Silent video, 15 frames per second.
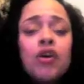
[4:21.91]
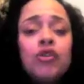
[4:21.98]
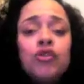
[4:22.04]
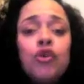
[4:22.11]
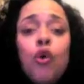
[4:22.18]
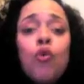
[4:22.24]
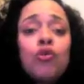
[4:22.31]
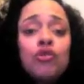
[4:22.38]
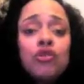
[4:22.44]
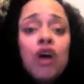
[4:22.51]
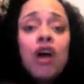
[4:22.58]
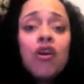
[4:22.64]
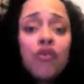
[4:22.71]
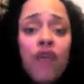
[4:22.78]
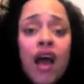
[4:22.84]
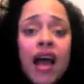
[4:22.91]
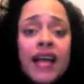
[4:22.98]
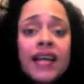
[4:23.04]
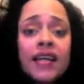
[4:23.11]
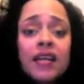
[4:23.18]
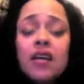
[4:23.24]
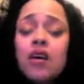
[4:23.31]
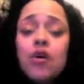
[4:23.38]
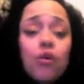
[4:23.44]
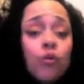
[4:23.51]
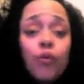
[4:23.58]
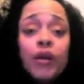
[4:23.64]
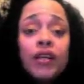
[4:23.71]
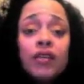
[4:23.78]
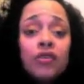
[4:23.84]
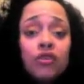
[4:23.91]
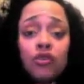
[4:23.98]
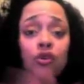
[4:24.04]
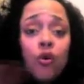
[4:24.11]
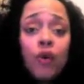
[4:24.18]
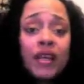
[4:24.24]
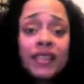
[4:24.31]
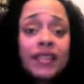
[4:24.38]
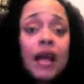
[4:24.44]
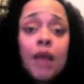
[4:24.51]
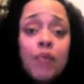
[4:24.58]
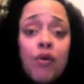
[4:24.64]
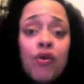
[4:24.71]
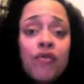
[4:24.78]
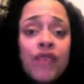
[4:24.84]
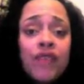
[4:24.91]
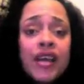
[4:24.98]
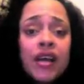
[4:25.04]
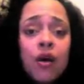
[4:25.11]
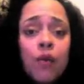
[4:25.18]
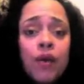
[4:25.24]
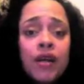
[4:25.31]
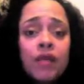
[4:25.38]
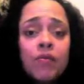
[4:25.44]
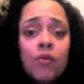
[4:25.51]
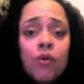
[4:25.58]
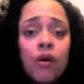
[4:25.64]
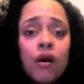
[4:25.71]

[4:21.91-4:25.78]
don't start crying when, it's not Puerto Rico anymore.